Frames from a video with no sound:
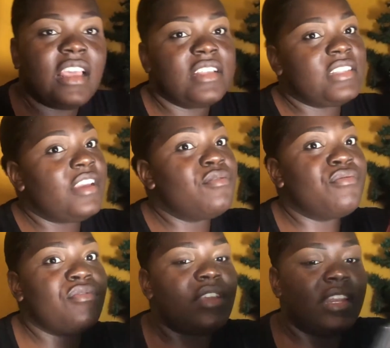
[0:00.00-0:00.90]
so it
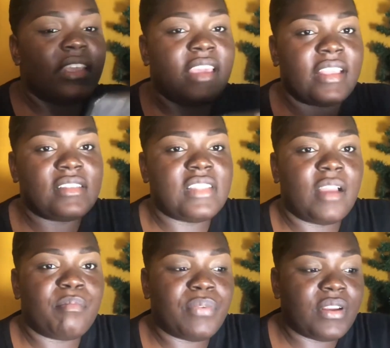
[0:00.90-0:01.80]
really gets
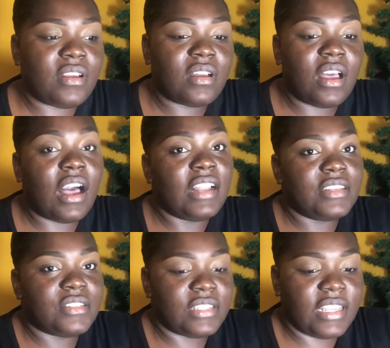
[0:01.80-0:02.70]
that product
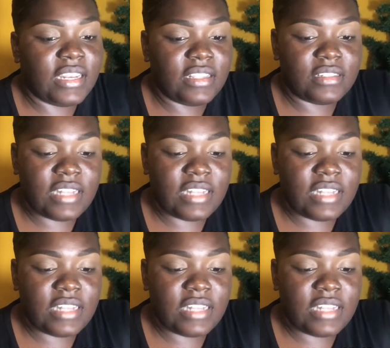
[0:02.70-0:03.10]
onto your lids.